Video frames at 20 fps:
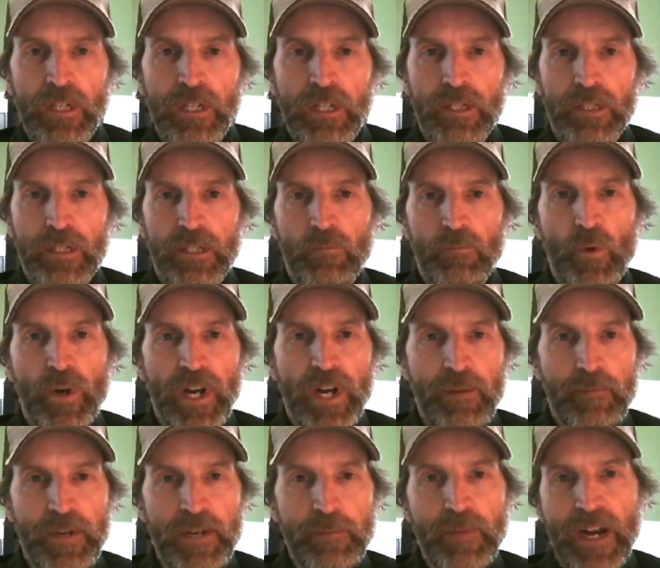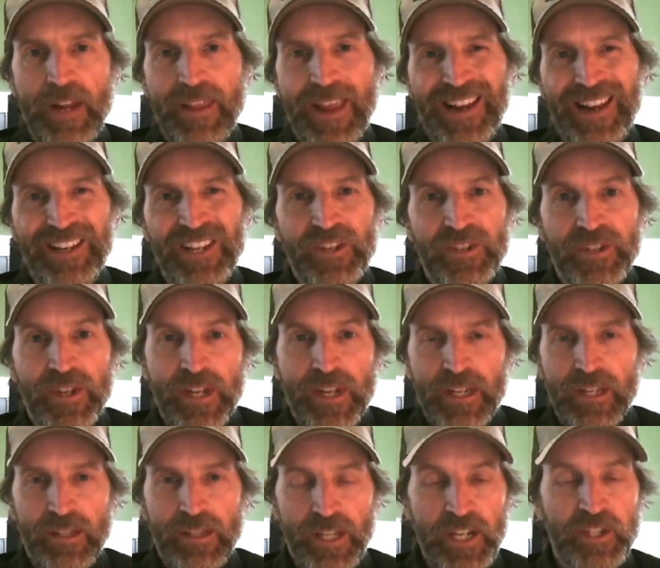What I mean by that is
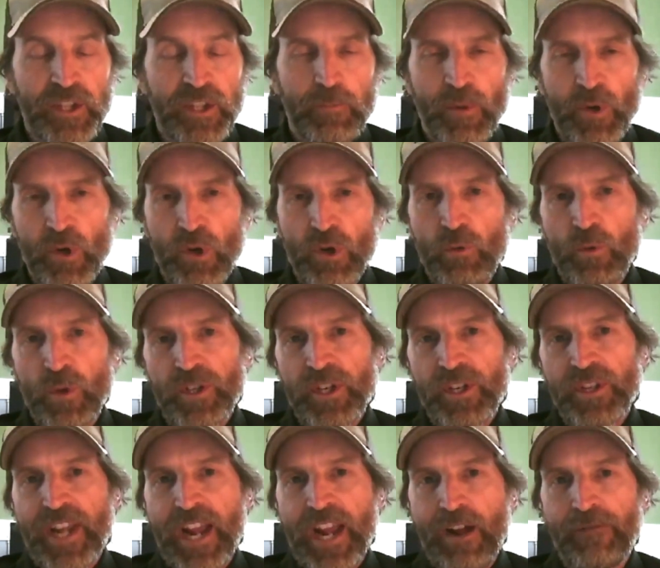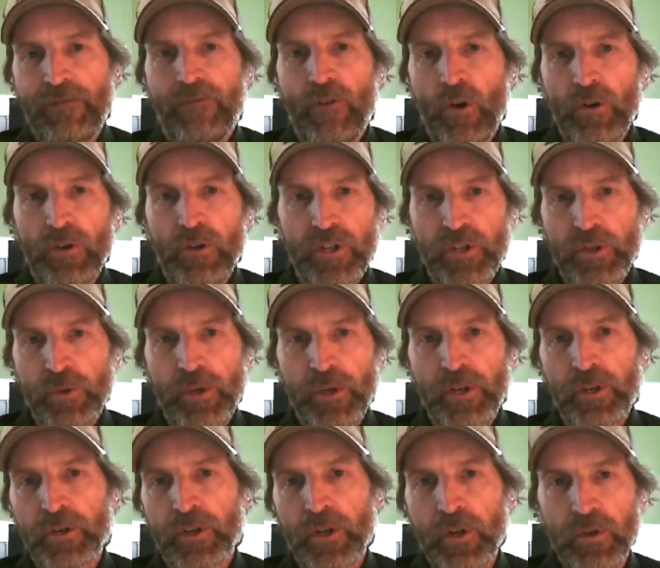length of pull, which is how far the
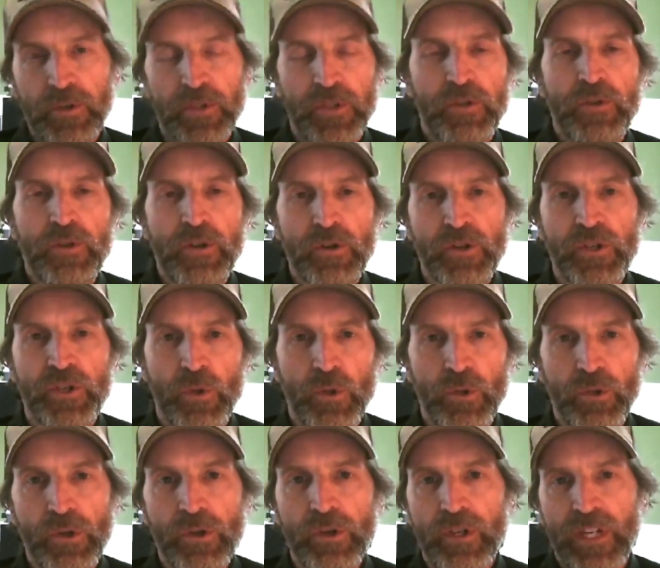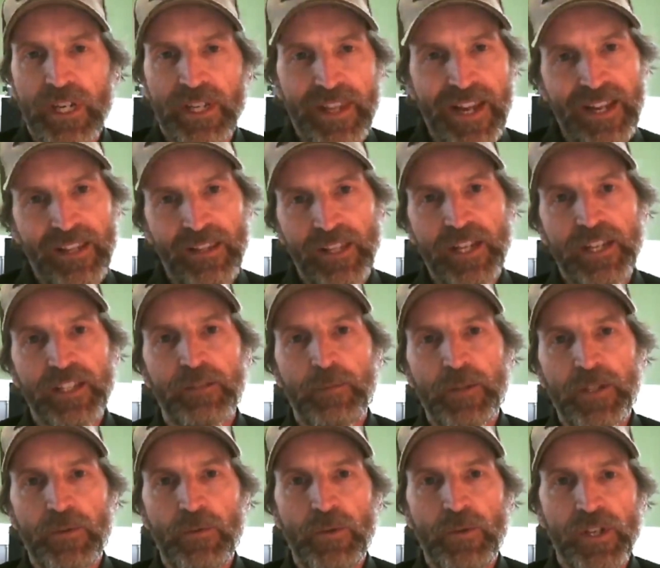trigger goes to your shoulder, and that length
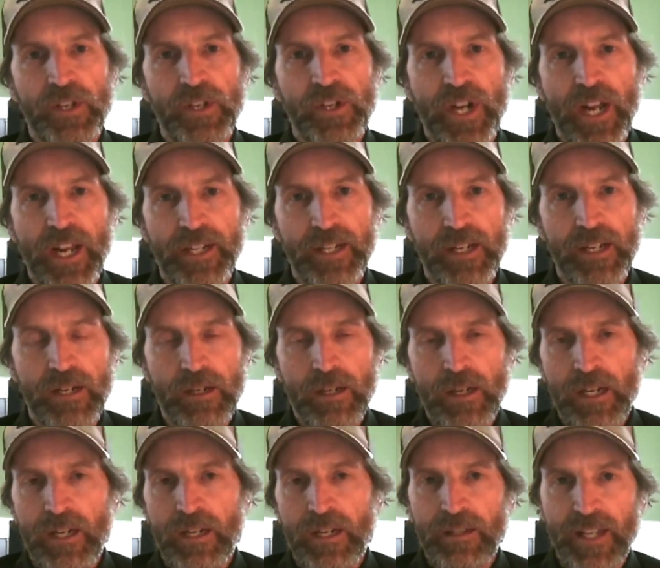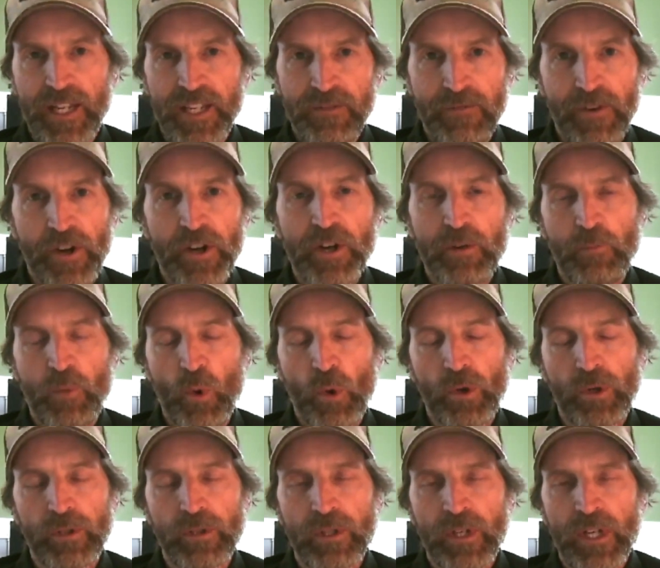between the shotgun. That's very
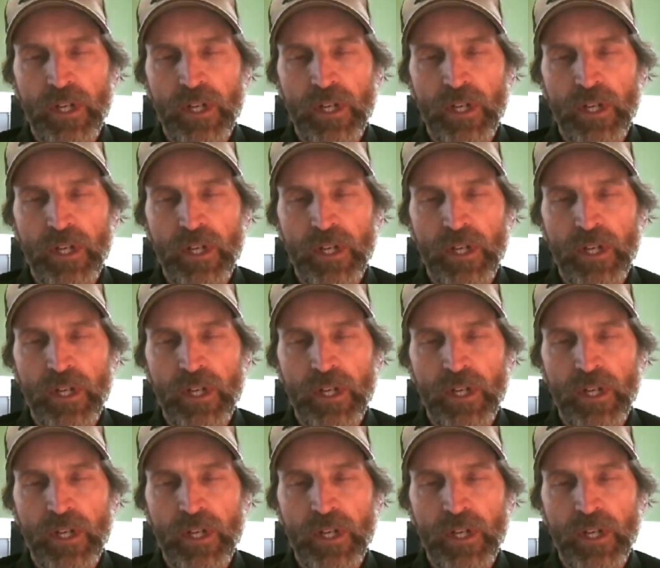important.